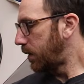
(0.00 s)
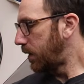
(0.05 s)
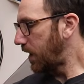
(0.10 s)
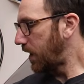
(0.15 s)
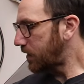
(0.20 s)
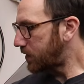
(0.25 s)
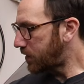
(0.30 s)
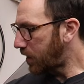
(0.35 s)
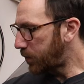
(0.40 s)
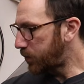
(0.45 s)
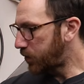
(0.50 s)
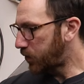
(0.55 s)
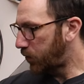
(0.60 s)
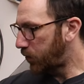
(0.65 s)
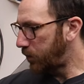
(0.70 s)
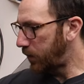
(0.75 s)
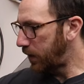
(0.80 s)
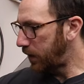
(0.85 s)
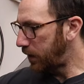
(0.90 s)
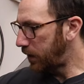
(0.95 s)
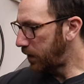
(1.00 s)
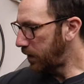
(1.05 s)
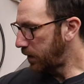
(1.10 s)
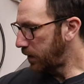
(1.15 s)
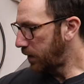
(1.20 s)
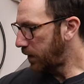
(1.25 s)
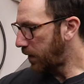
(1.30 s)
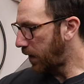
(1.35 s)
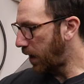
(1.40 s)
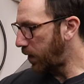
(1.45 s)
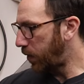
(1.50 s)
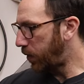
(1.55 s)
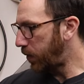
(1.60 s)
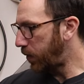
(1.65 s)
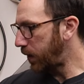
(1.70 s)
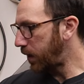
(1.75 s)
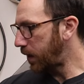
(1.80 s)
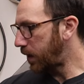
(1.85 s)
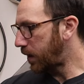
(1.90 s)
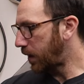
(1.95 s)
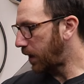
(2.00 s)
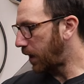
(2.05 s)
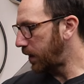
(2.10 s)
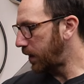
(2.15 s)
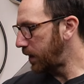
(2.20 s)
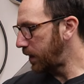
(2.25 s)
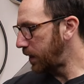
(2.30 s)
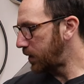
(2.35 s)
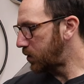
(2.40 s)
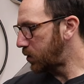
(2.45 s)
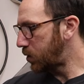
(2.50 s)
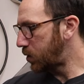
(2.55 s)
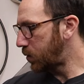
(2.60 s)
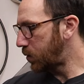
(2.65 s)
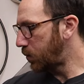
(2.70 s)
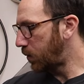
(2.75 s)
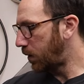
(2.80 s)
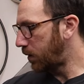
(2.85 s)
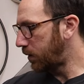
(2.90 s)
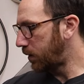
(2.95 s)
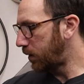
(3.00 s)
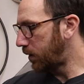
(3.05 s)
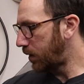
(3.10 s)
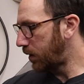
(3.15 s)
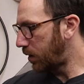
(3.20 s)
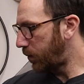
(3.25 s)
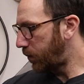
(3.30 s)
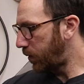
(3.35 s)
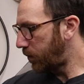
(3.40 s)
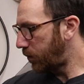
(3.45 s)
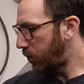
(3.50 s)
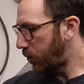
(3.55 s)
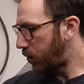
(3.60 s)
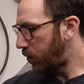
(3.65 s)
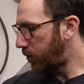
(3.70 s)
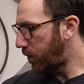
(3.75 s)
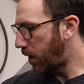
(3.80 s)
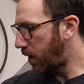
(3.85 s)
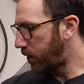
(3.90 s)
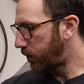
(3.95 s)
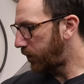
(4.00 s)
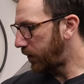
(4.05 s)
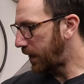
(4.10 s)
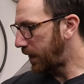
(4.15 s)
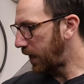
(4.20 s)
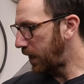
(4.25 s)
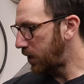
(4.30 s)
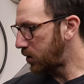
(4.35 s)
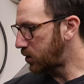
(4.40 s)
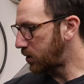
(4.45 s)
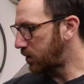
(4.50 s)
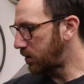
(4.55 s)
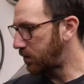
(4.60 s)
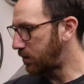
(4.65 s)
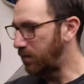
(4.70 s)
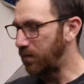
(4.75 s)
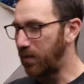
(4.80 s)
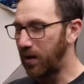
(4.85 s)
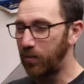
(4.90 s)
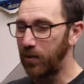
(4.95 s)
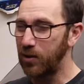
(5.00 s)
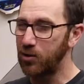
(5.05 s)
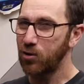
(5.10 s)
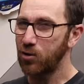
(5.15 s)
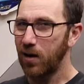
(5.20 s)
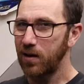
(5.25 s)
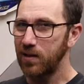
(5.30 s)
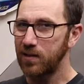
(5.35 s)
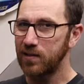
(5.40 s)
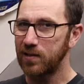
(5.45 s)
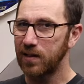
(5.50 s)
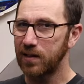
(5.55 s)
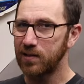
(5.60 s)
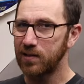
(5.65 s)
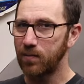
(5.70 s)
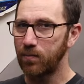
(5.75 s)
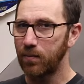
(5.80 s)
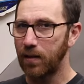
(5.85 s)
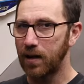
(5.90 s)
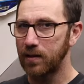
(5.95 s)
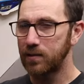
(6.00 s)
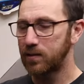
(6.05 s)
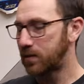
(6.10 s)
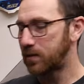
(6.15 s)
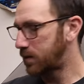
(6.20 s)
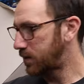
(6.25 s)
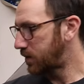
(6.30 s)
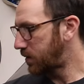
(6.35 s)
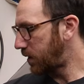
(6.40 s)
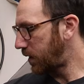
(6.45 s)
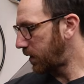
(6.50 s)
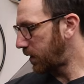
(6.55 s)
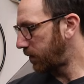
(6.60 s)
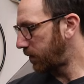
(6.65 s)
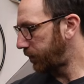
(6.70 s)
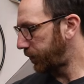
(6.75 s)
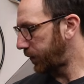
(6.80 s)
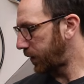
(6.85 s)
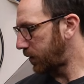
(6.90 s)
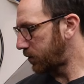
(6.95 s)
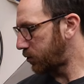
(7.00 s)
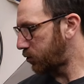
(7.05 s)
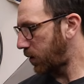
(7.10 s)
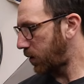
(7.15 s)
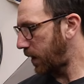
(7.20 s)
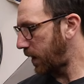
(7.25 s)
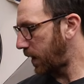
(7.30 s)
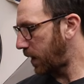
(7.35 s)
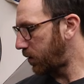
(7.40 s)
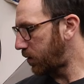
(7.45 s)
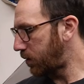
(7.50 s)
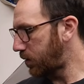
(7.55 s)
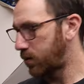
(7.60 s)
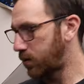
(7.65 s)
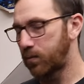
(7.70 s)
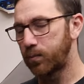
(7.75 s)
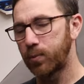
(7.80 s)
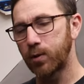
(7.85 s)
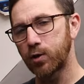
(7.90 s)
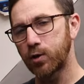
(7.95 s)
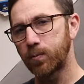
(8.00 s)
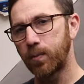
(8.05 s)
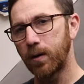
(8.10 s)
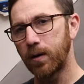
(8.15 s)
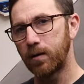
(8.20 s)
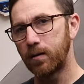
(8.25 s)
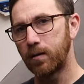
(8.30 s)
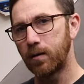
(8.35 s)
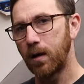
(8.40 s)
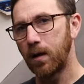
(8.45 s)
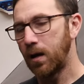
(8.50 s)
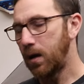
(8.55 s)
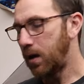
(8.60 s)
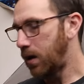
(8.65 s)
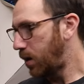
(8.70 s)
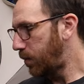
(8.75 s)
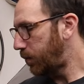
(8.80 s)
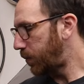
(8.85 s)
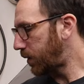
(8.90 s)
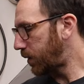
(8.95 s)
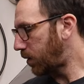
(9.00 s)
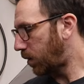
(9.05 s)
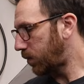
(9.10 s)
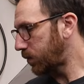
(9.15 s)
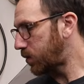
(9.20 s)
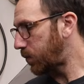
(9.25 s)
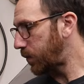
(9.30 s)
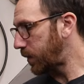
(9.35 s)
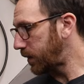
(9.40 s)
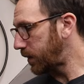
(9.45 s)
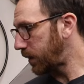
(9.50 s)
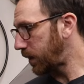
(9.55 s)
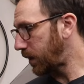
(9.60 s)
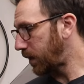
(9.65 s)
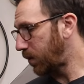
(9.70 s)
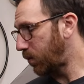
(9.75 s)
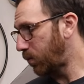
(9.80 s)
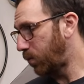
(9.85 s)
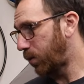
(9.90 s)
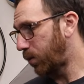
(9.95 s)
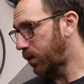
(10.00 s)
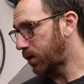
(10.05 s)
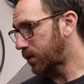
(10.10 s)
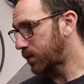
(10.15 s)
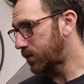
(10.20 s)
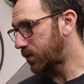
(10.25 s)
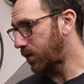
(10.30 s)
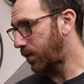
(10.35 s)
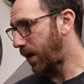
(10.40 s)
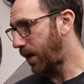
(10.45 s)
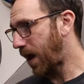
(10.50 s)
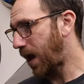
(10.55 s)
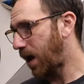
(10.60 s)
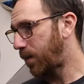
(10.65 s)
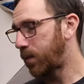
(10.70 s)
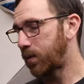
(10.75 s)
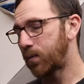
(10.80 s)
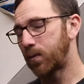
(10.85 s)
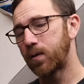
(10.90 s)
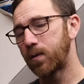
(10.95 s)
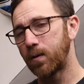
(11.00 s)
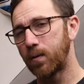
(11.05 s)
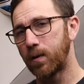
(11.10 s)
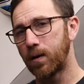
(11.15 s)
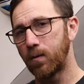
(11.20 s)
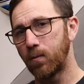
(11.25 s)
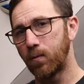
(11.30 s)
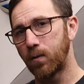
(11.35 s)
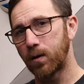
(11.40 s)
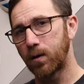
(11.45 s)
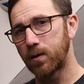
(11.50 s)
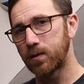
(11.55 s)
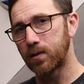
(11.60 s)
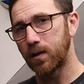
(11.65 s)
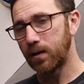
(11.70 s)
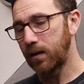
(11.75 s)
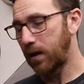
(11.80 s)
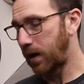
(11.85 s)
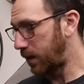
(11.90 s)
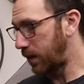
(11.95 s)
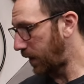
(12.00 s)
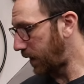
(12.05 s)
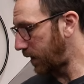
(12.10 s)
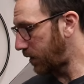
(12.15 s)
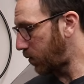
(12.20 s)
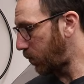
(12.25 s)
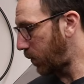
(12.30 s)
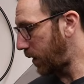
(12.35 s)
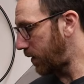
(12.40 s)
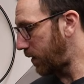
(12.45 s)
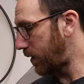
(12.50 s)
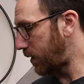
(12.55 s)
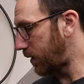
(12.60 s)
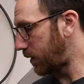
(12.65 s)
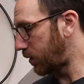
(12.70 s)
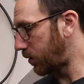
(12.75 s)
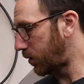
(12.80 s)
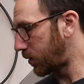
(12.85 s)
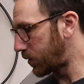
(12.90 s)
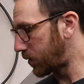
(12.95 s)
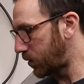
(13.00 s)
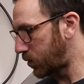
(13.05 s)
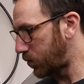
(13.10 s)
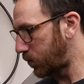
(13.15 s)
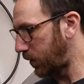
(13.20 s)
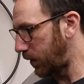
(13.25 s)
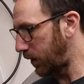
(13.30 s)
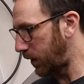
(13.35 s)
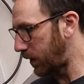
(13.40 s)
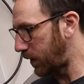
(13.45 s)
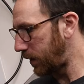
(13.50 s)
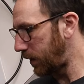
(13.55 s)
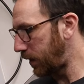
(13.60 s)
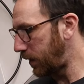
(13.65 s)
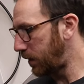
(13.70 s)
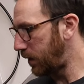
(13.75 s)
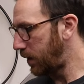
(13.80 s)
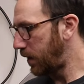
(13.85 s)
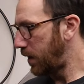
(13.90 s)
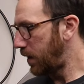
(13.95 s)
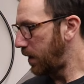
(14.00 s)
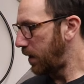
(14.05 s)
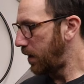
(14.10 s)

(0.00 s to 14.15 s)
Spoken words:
Next steps for me, I think I need to do a little bit more modification, maybe try to stick some mass in this thing, try out another push button. But ultimately it works. I'm happy with the way it works. I like the way that it looks. It's really clean.